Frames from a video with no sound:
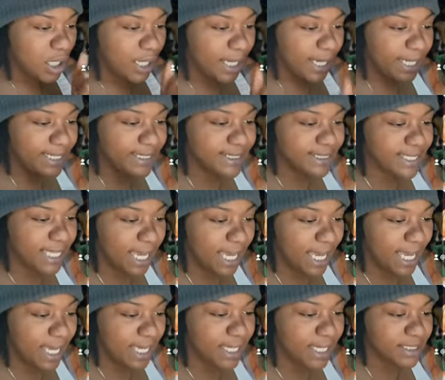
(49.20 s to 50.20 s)
it
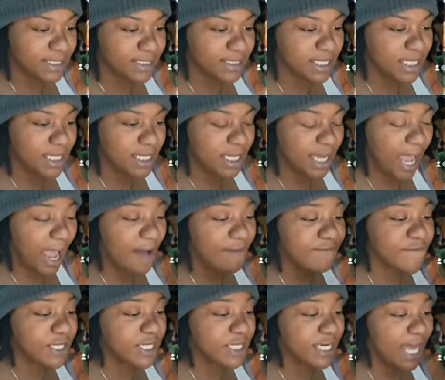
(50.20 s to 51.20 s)
says I
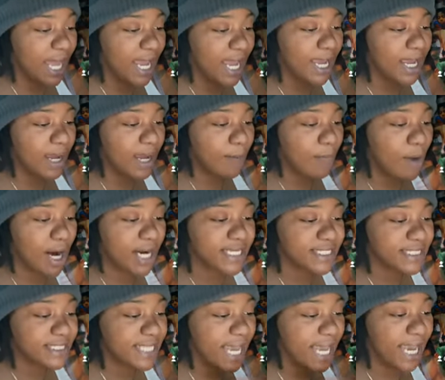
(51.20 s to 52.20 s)
feel like Marcus'
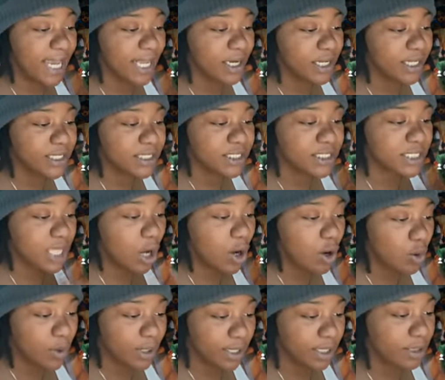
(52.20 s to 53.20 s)
daddy
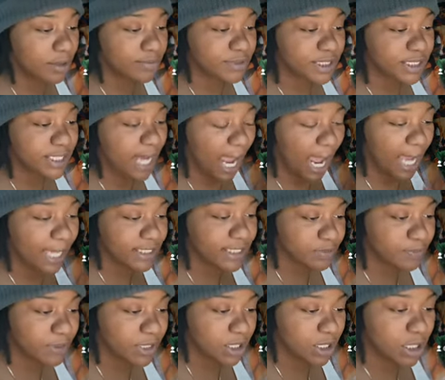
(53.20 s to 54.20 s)
sold him to the highest
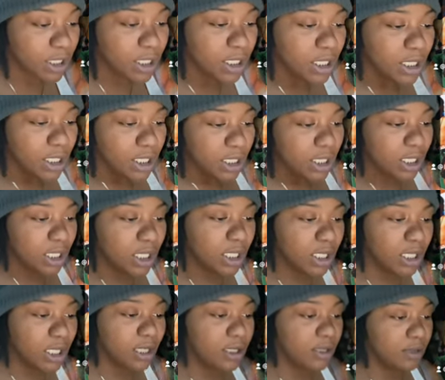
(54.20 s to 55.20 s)
bidder.
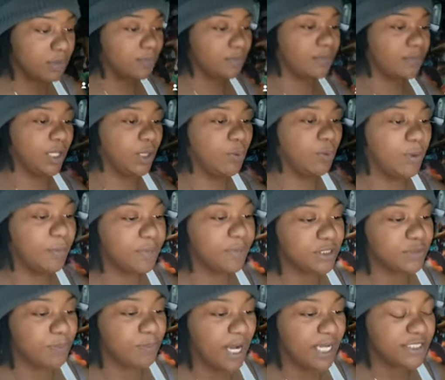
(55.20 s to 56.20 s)
Um, it wouldn't be
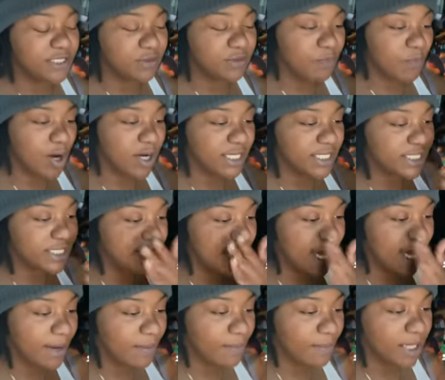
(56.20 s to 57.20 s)
surprised if Marcus'
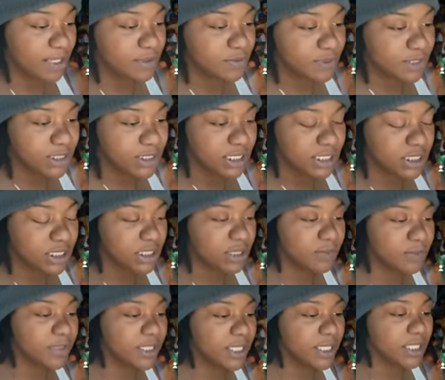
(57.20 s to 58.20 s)
dad probably was touching him,
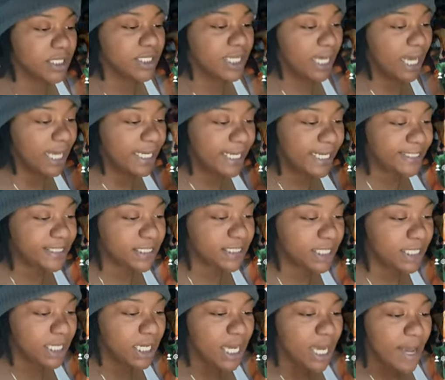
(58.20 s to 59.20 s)
but
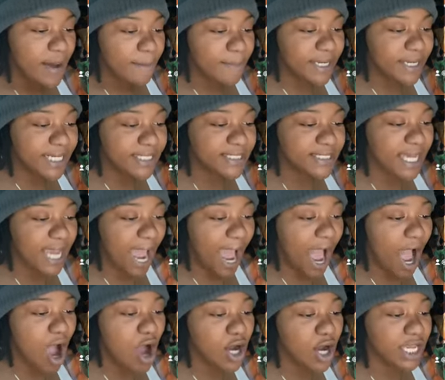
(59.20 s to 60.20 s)
allegedly. But they said
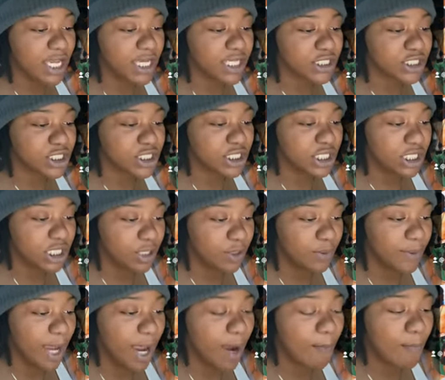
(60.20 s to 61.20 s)
I'll get to
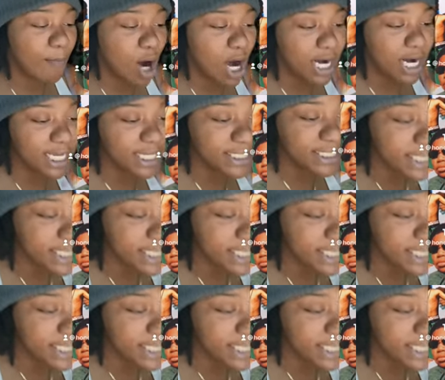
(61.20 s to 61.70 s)
him and Marcus